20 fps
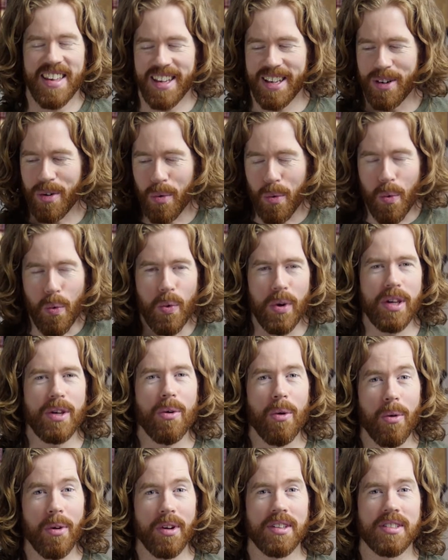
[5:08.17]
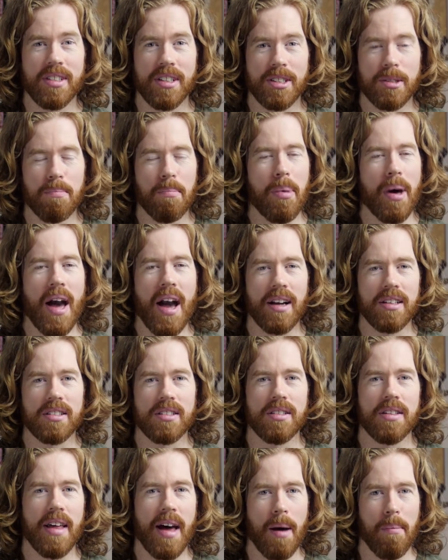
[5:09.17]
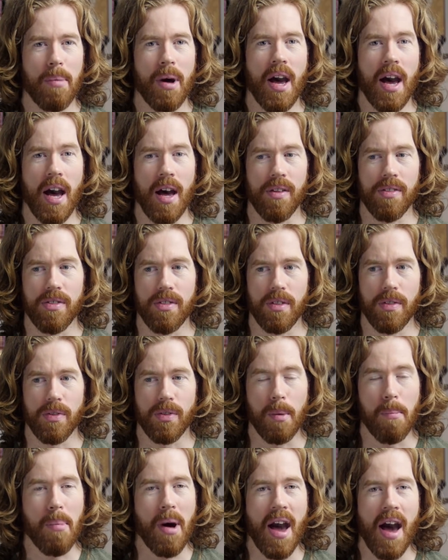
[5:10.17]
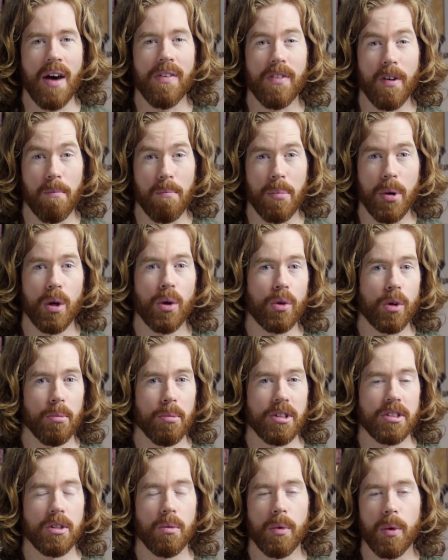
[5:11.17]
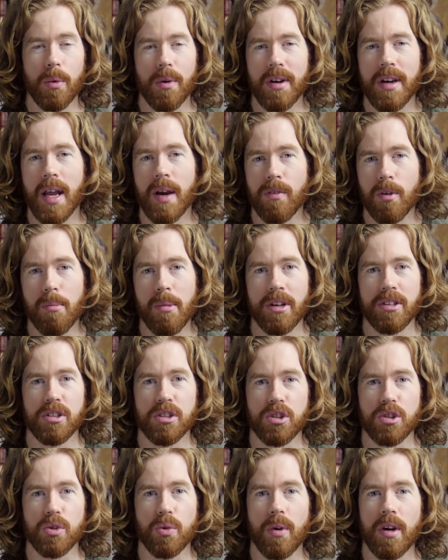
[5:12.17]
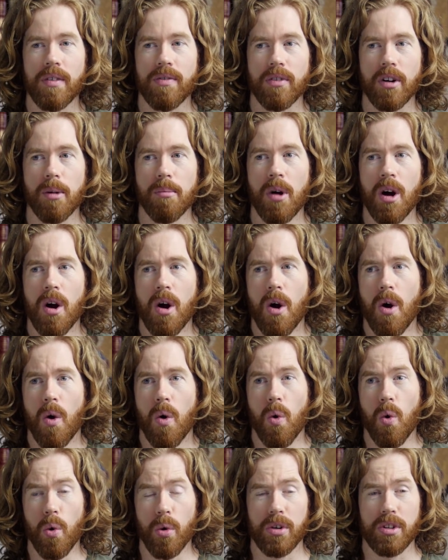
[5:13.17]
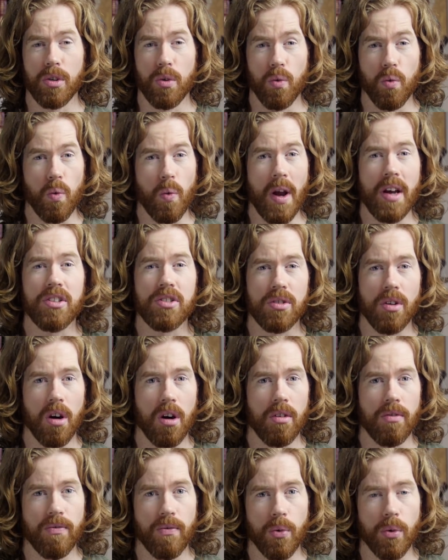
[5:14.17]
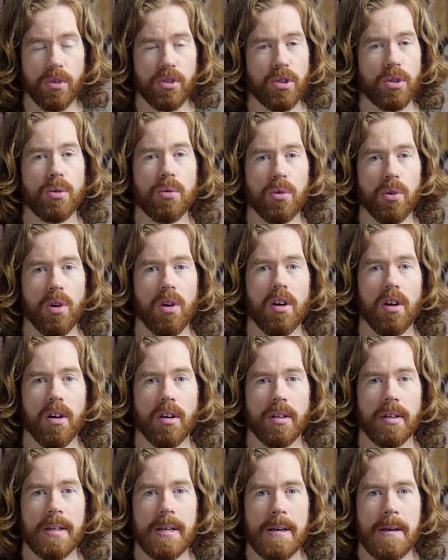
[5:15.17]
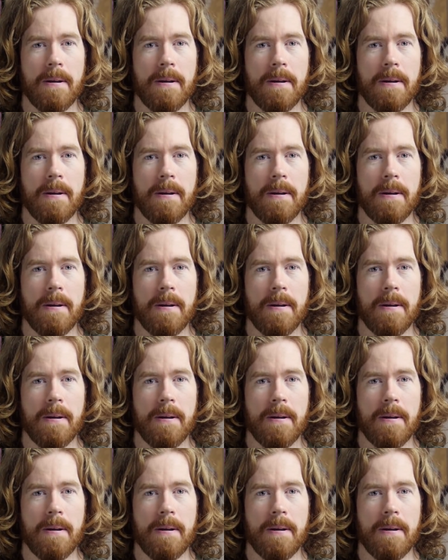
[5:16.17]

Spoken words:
It reorients us back to that path, the path of pilgrimage that we were never meant to stray from or to rest on for too long.